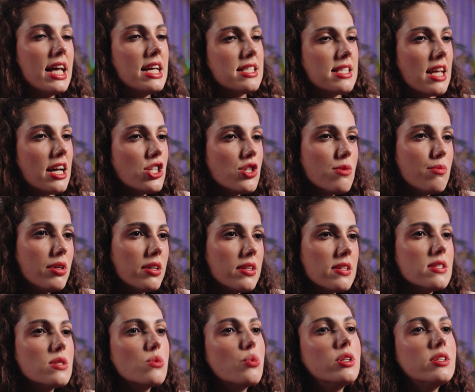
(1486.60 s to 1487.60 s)
Such a
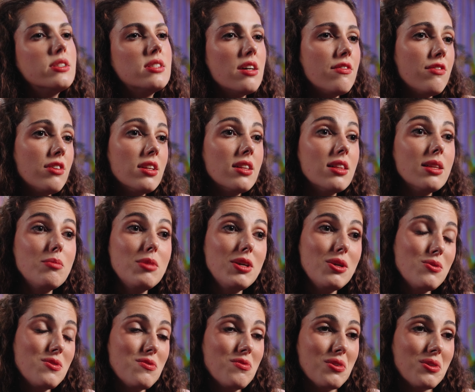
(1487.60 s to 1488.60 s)
bonus will definitely be
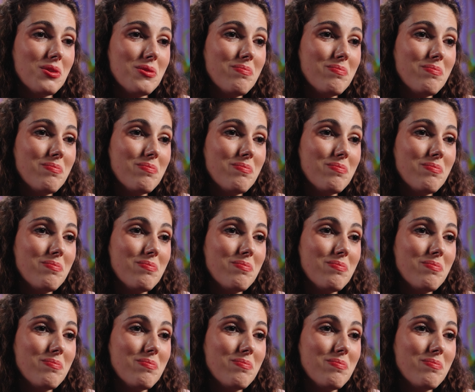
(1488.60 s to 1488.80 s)
useful.